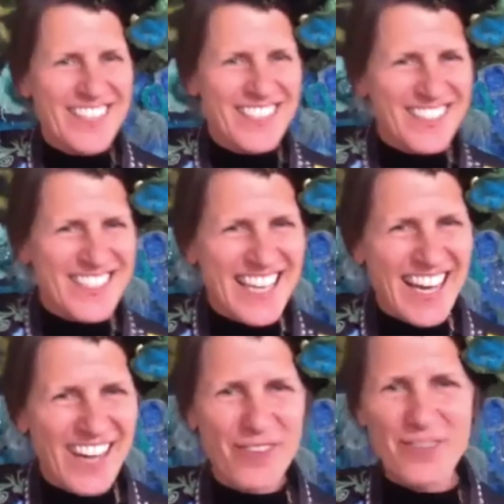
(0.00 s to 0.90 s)
Little
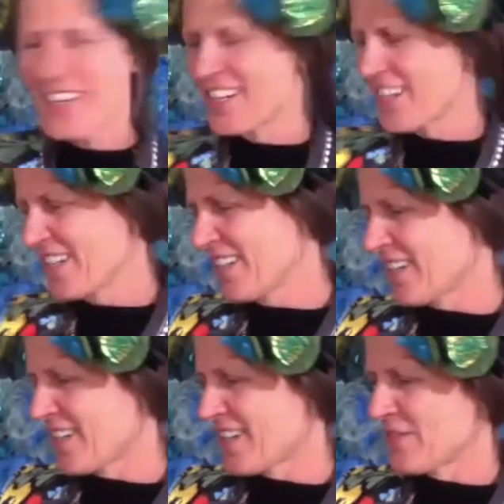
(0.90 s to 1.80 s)
sound.
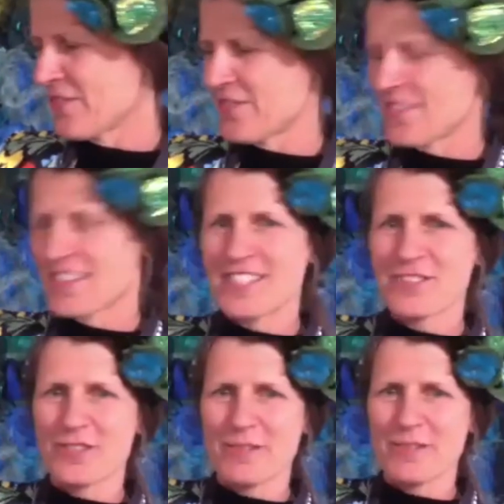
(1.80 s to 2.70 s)
It's
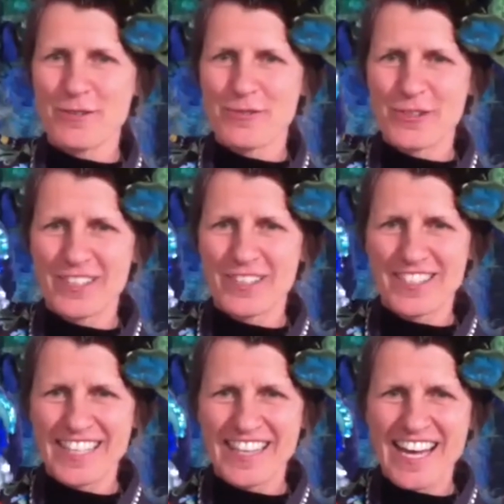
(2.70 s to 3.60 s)
really beautiful.
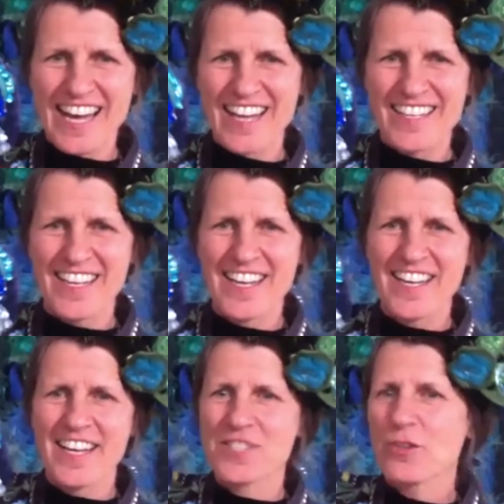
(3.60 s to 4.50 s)
Like that.
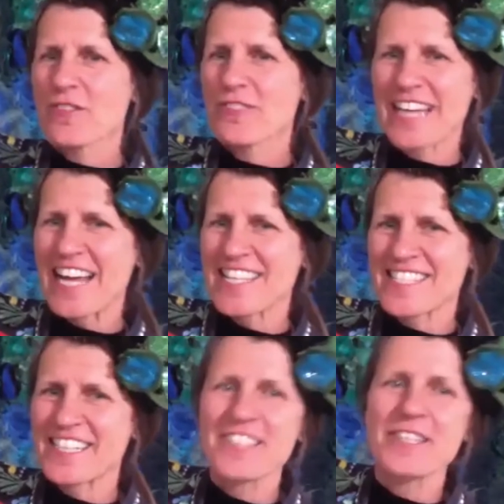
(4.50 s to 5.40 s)
It sort of like has a
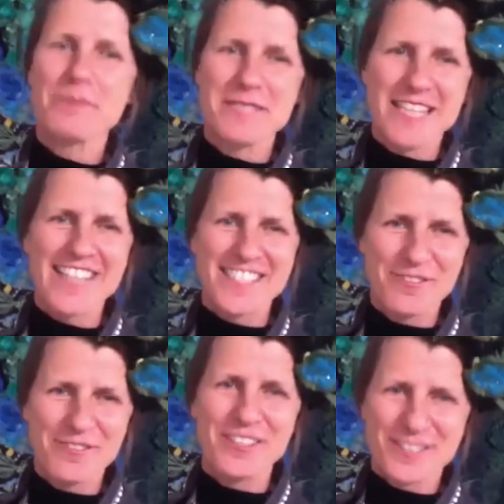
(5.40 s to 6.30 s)
Klimt-esque
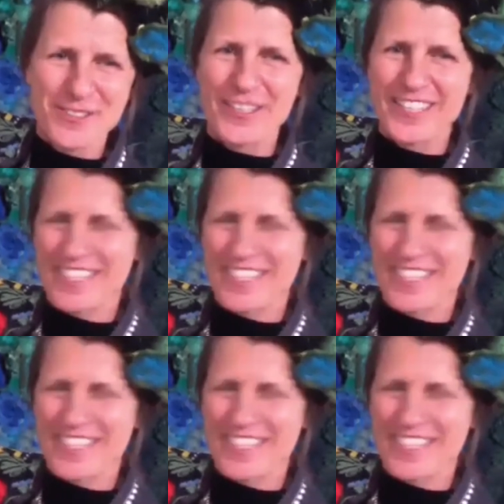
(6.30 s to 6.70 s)
feel to it.